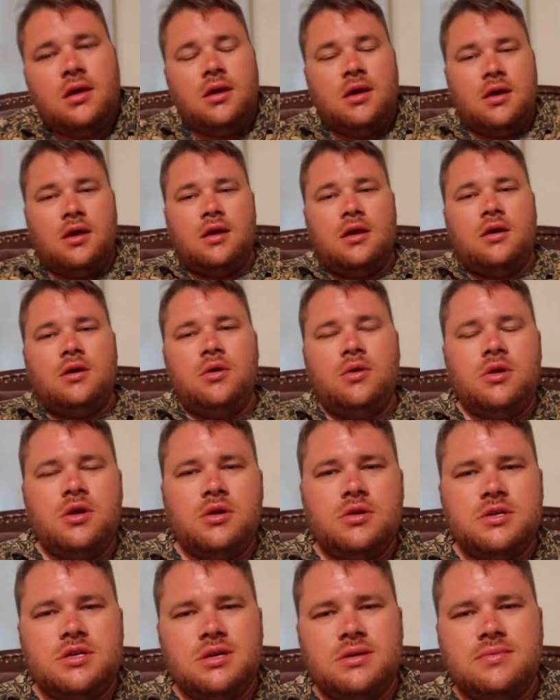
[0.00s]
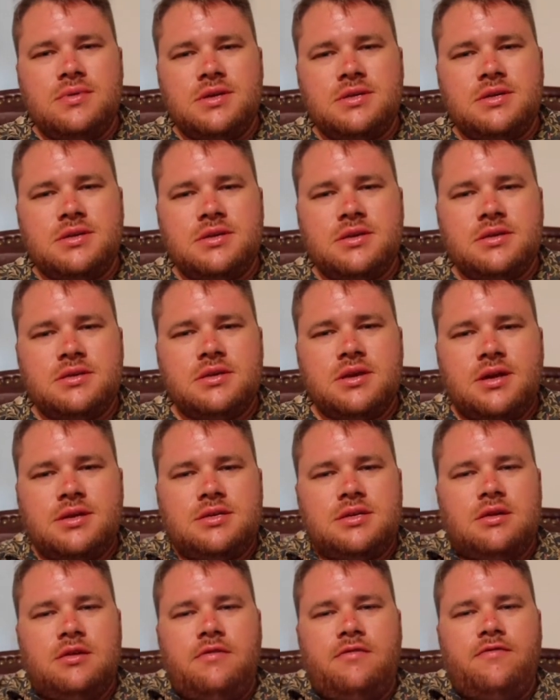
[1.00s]
Hello YouTube, this is
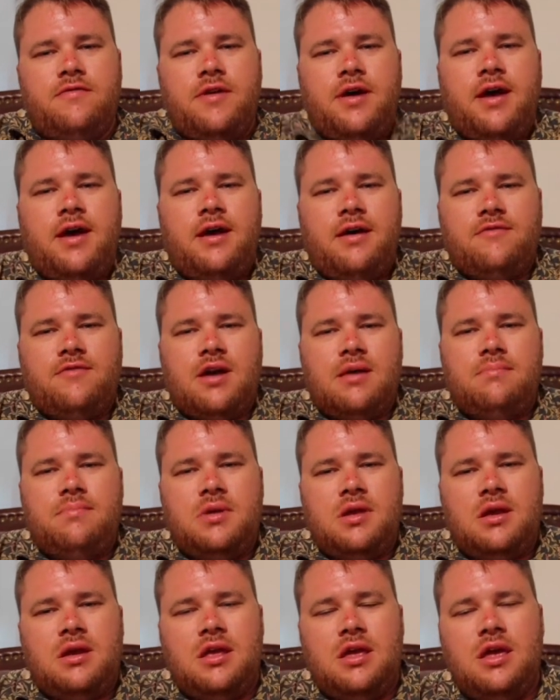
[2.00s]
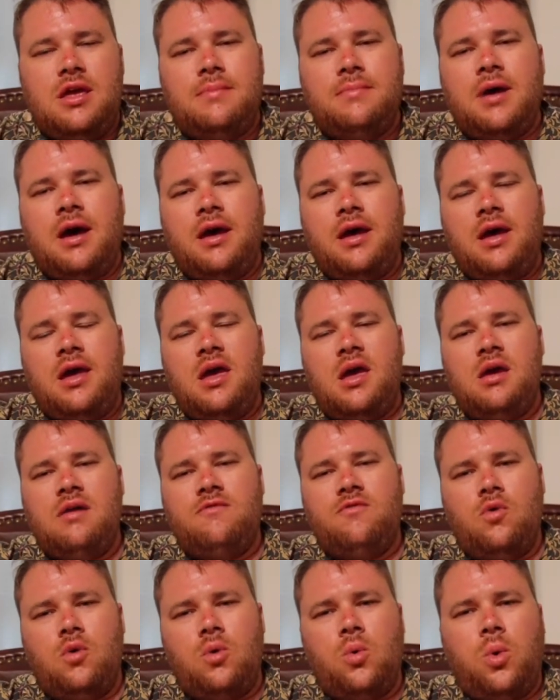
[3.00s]
Asatsu5. I've been MIA
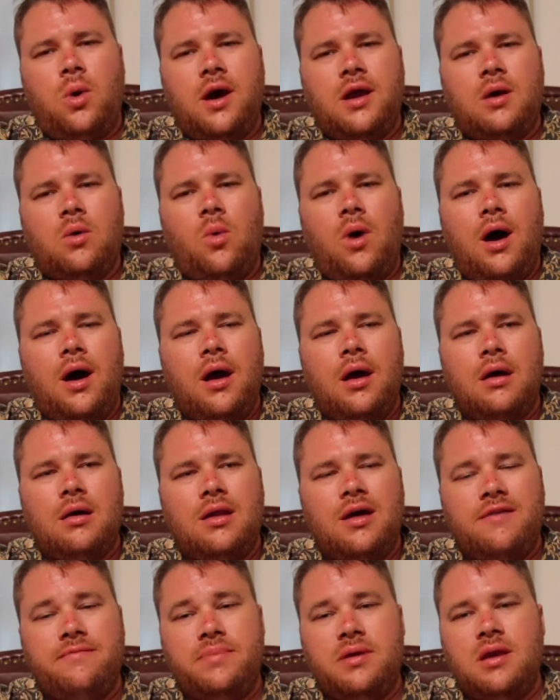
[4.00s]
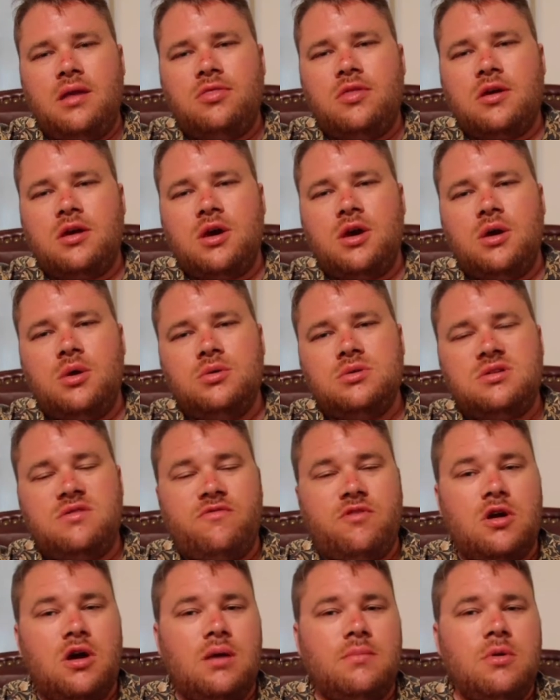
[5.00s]
for quite a while. I've been at the coast
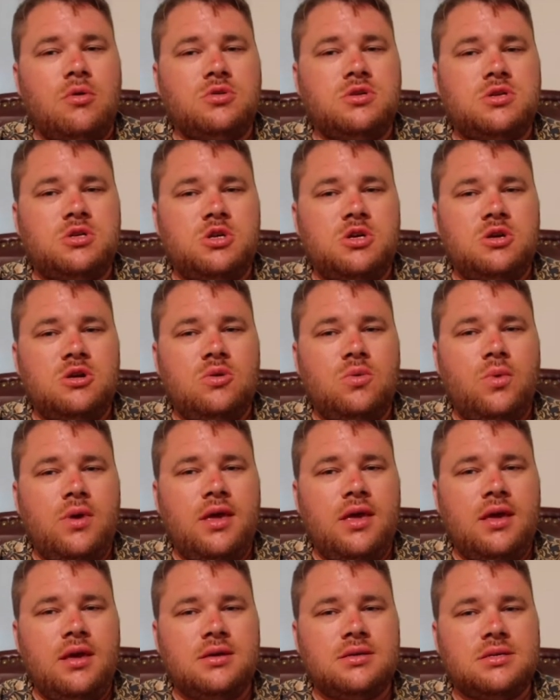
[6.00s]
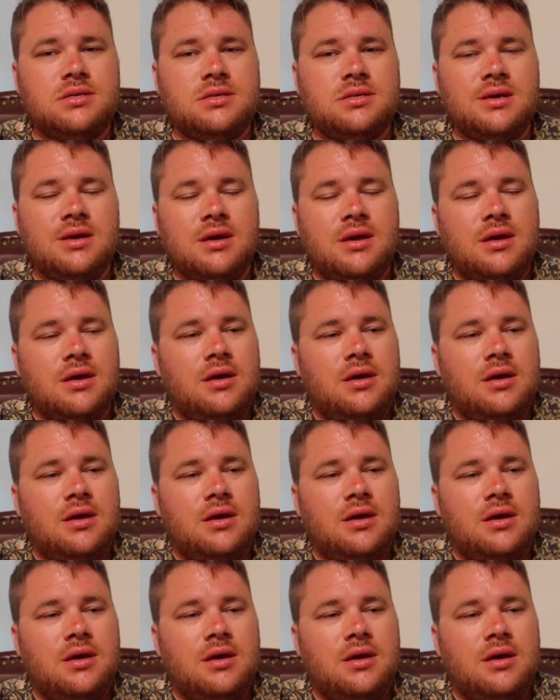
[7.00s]
for almost 2 weeks.